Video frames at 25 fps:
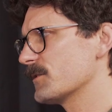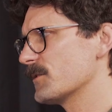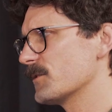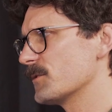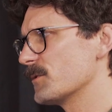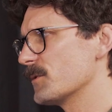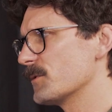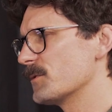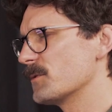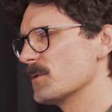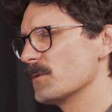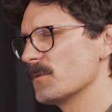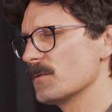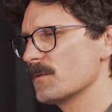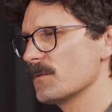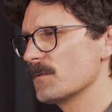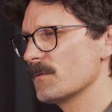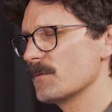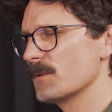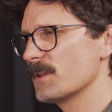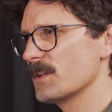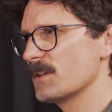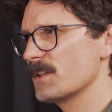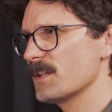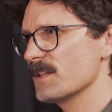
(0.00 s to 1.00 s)
do you do
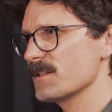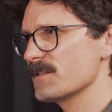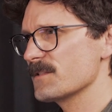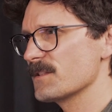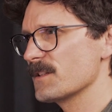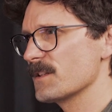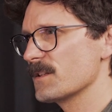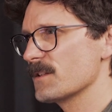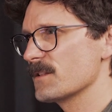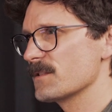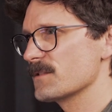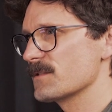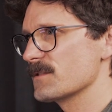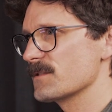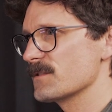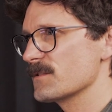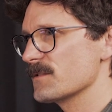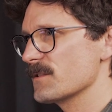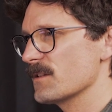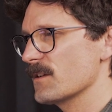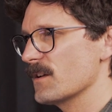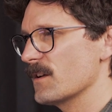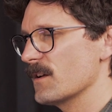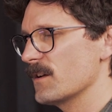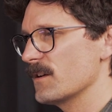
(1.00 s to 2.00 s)
the testings
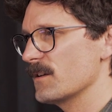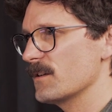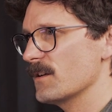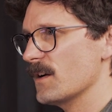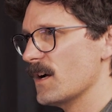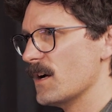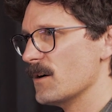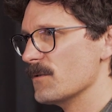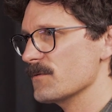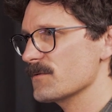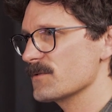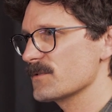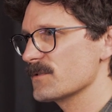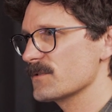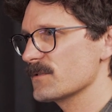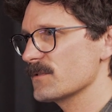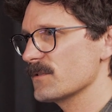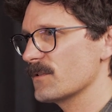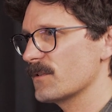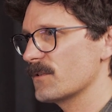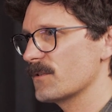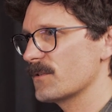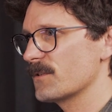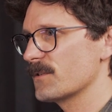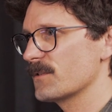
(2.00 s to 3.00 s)
in-house,
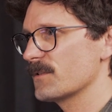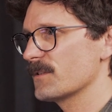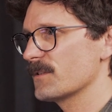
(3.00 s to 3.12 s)
or